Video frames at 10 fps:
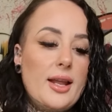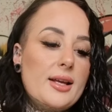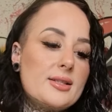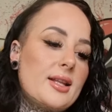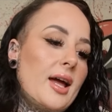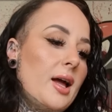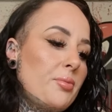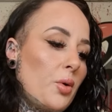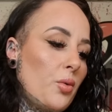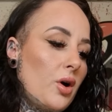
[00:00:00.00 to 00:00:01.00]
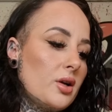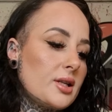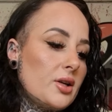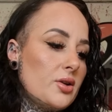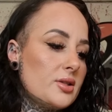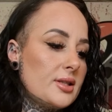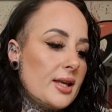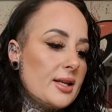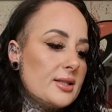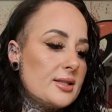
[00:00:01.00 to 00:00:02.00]
Next step was I
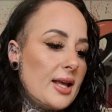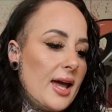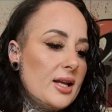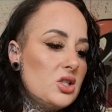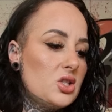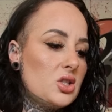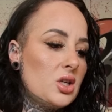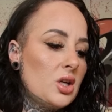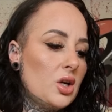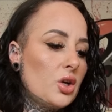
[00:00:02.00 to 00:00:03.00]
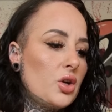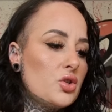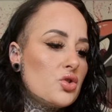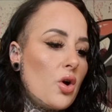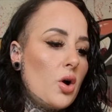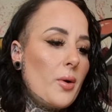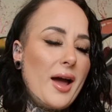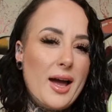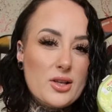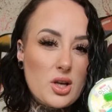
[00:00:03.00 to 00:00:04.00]
used this edge control
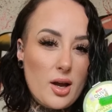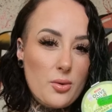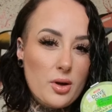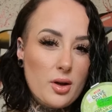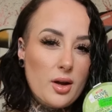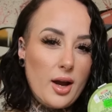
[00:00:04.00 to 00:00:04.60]
hair gel,